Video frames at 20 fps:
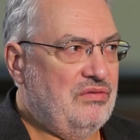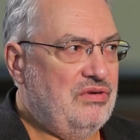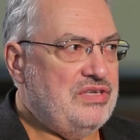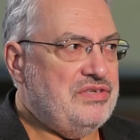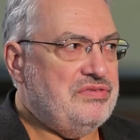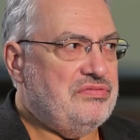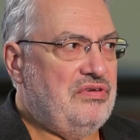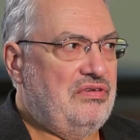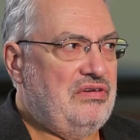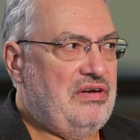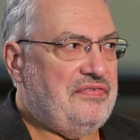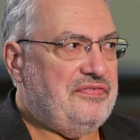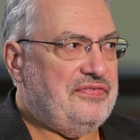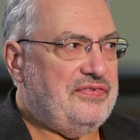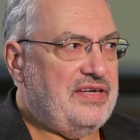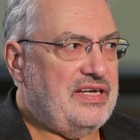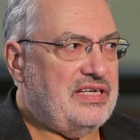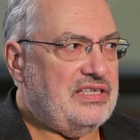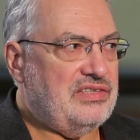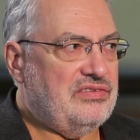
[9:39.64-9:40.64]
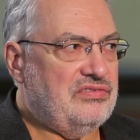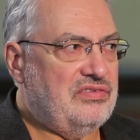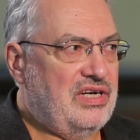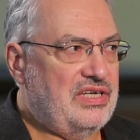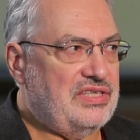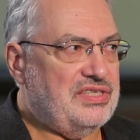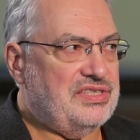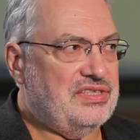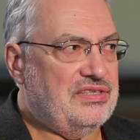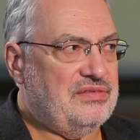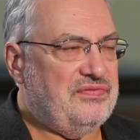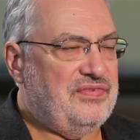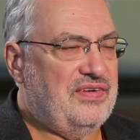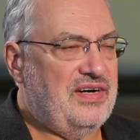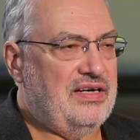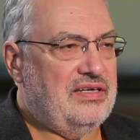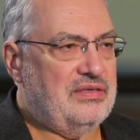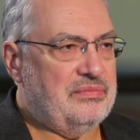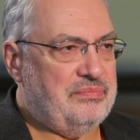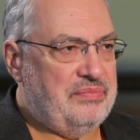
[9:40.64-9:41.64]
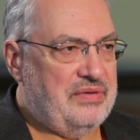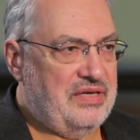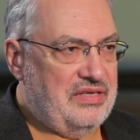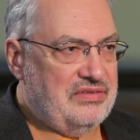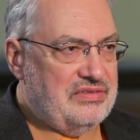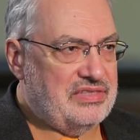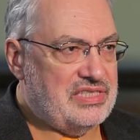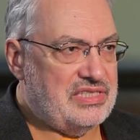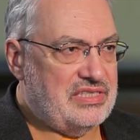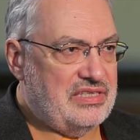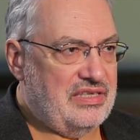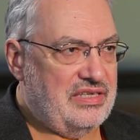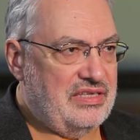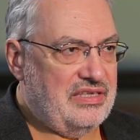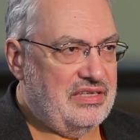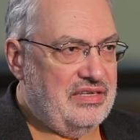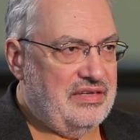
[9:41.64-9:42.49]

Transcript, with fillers: which will affect Russian foreign policy